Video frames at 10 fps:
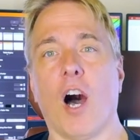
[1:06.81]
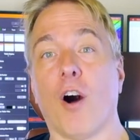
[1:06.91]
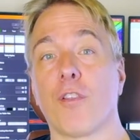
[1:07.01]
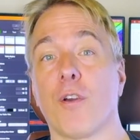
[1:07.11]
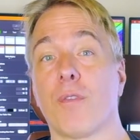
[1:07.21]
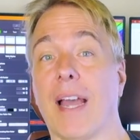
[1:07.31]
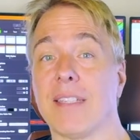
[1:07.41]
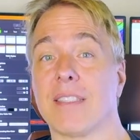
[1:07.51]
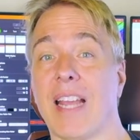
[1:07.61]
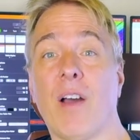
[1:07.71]
although
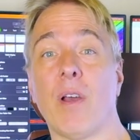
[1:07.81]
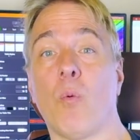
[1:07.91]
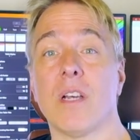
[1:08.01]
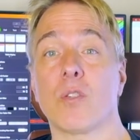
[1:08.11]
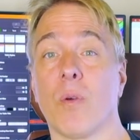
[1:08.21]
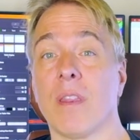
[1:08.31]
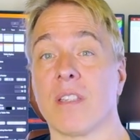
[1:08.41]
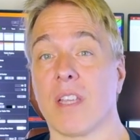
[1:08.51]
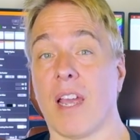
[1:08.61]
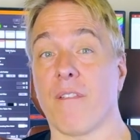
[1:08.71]
that's how it was when
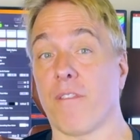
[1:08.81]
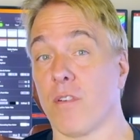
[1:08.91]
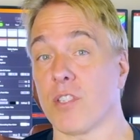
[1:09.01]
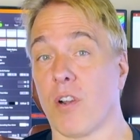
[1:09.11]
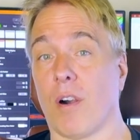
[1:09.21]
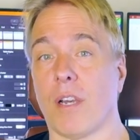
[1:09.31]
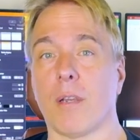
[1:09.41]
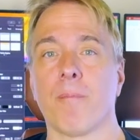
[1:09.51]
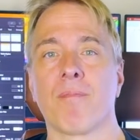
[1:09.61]
the site first started.